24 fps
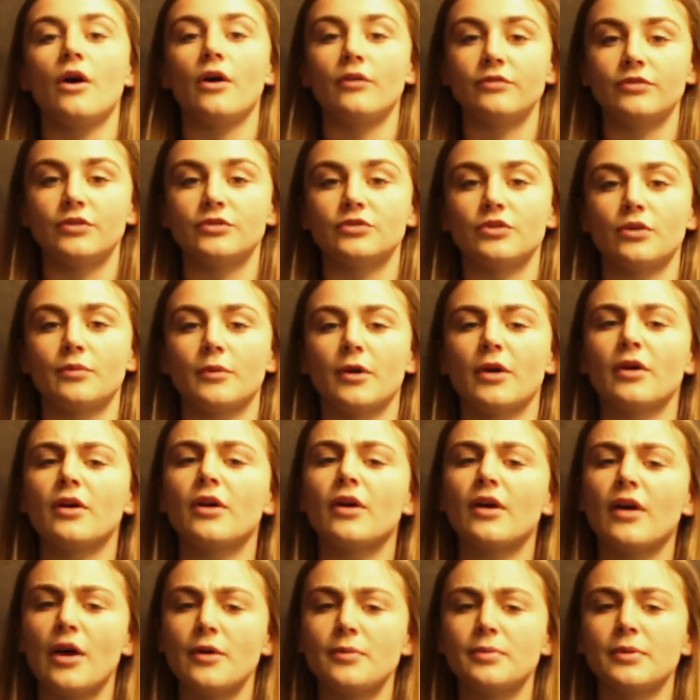of the genre.
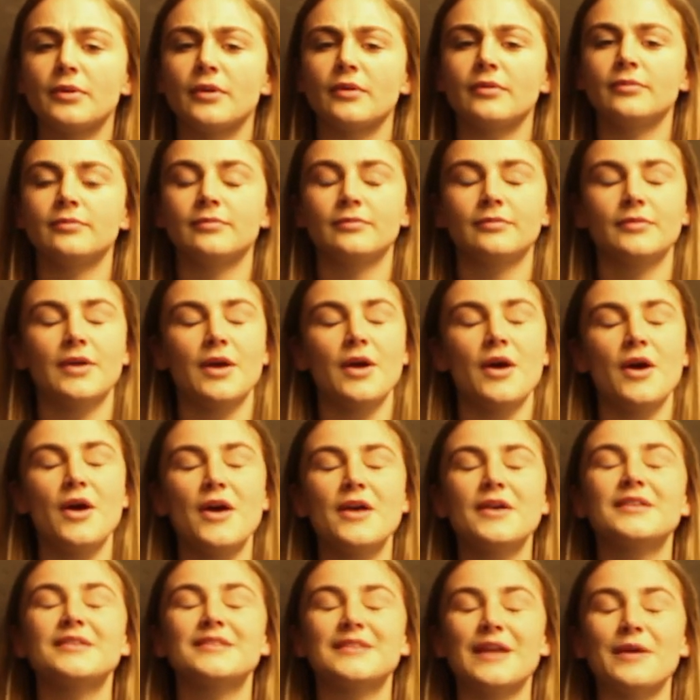
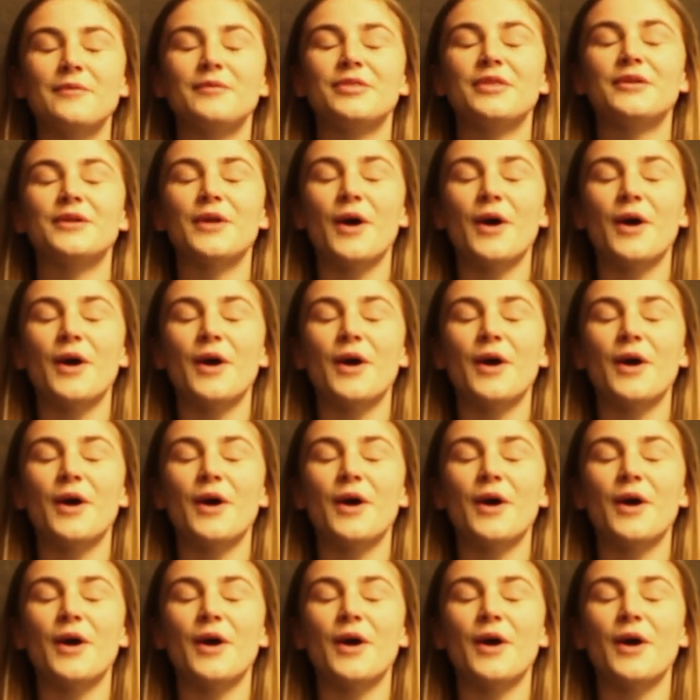Stay within